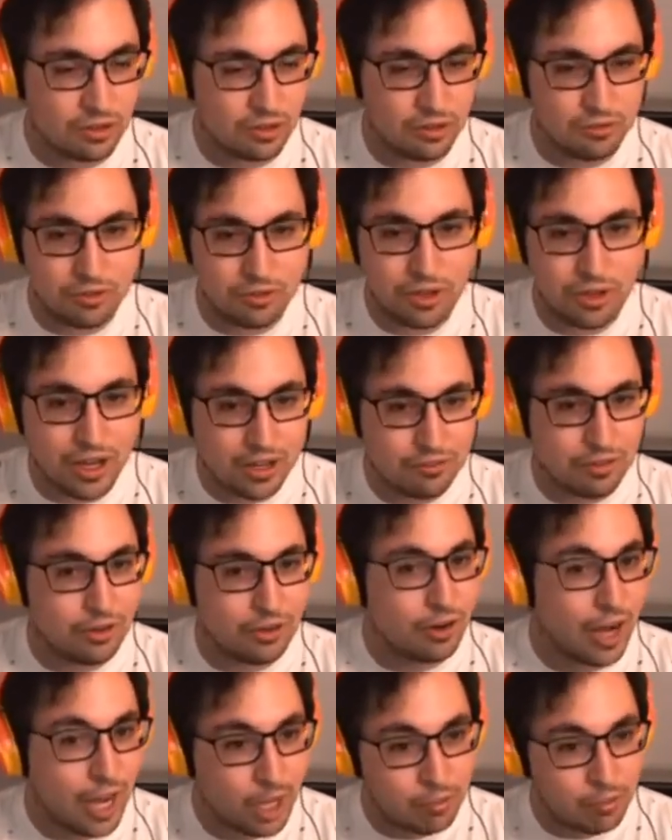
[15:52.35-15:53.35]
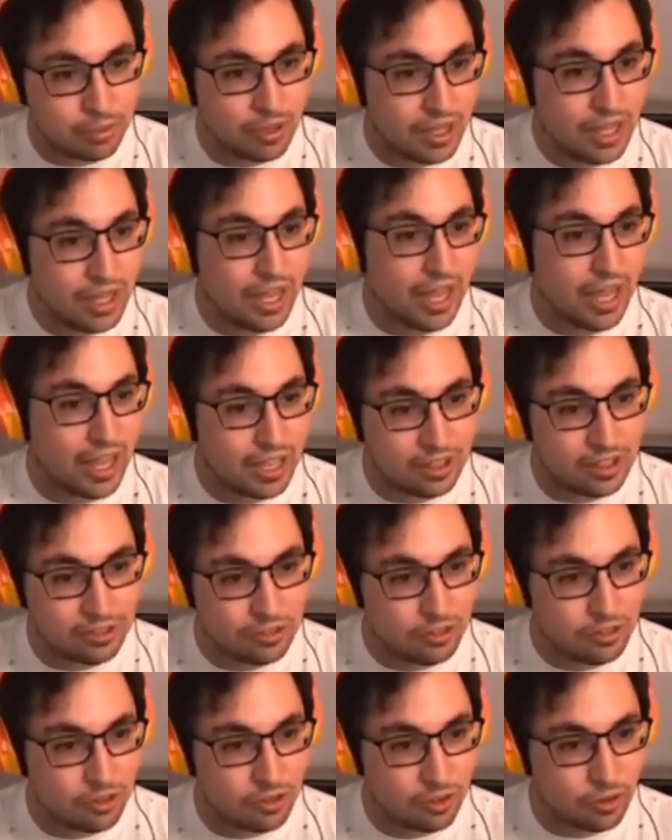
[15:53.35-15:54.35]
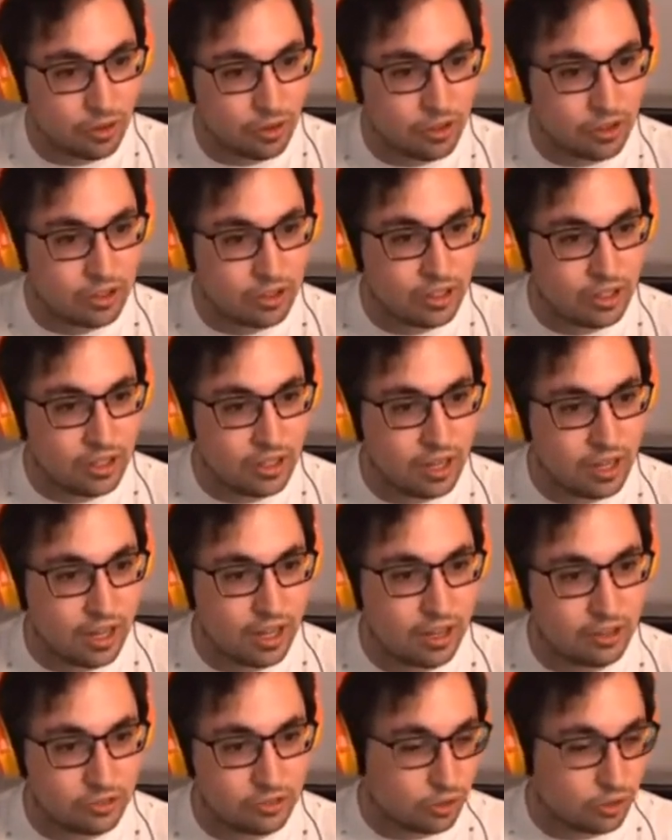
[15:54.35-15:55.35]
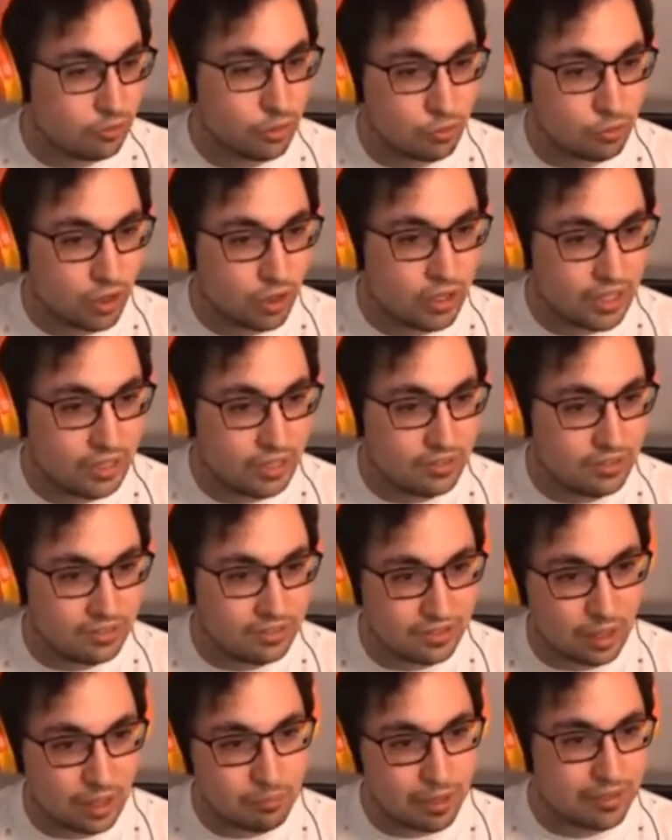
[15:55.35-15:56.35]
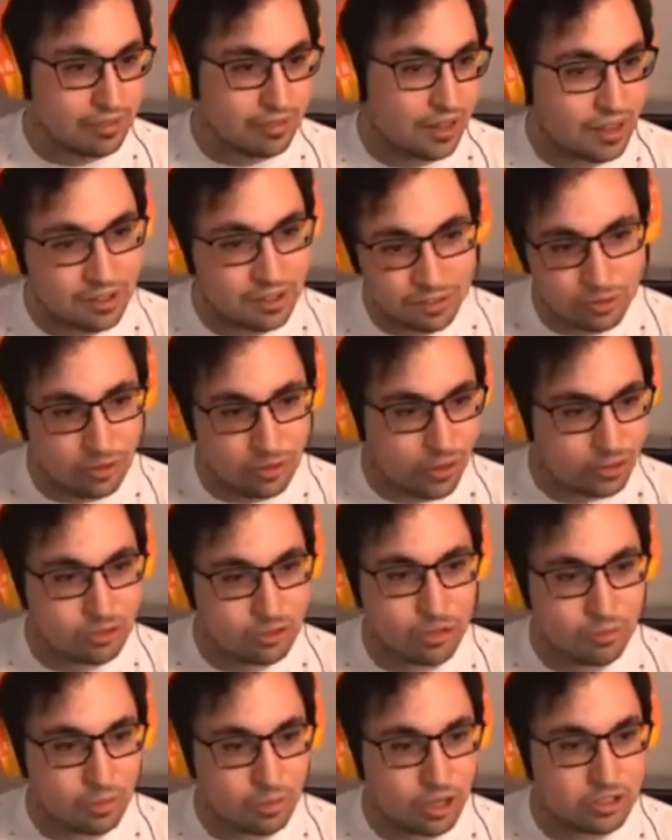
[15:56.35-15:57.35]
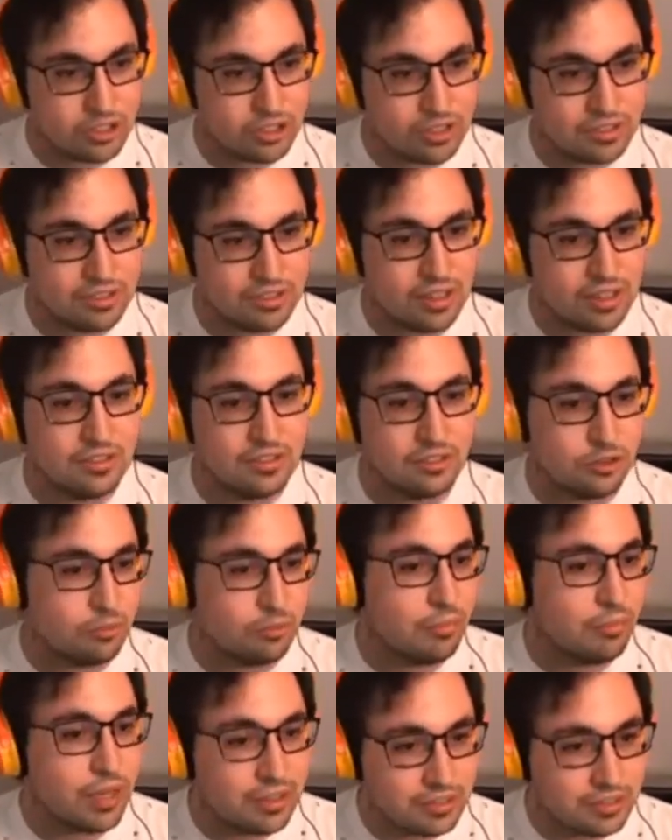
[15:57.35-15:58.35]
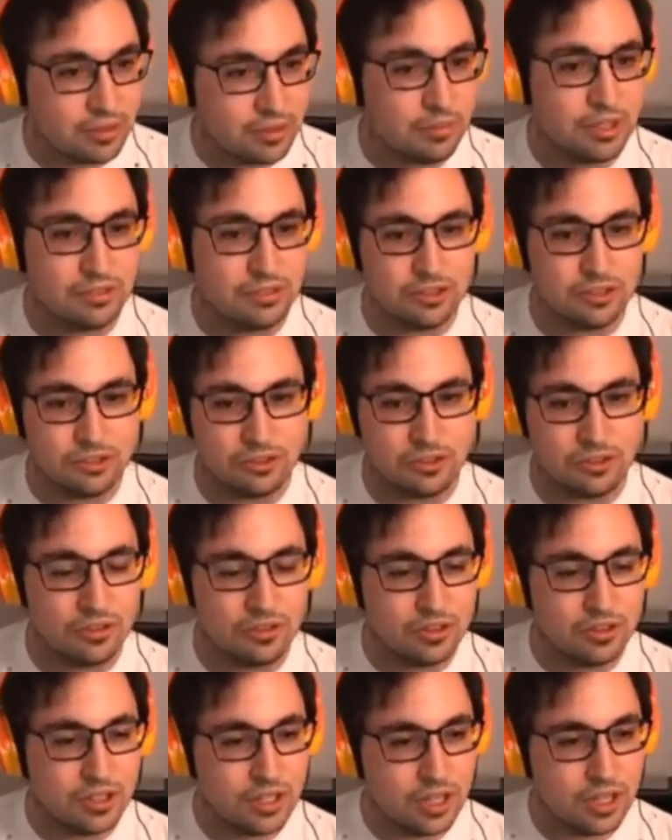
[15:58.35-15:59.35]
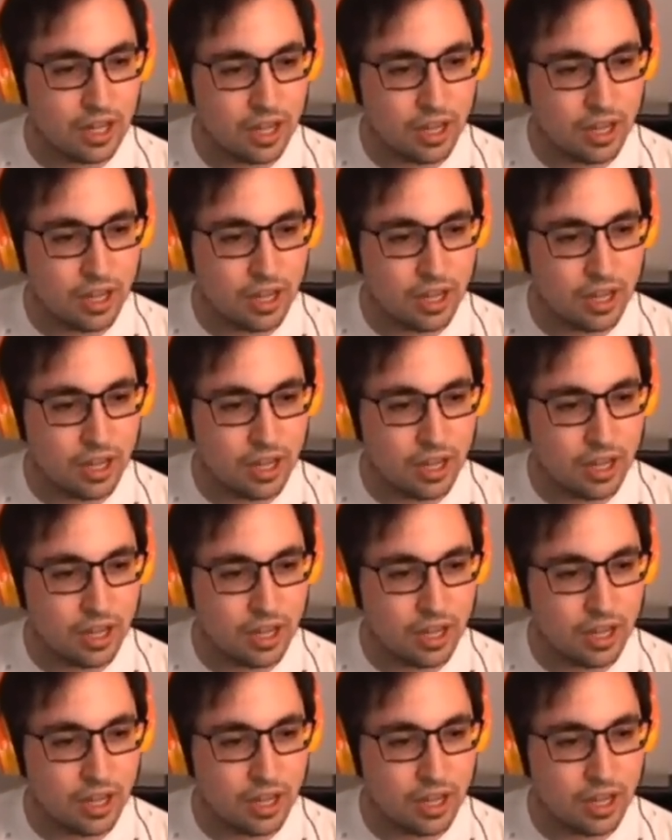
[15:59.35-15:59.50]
So if you have your app and your server running side by side in two Xcode projects, that is tremendously beneficial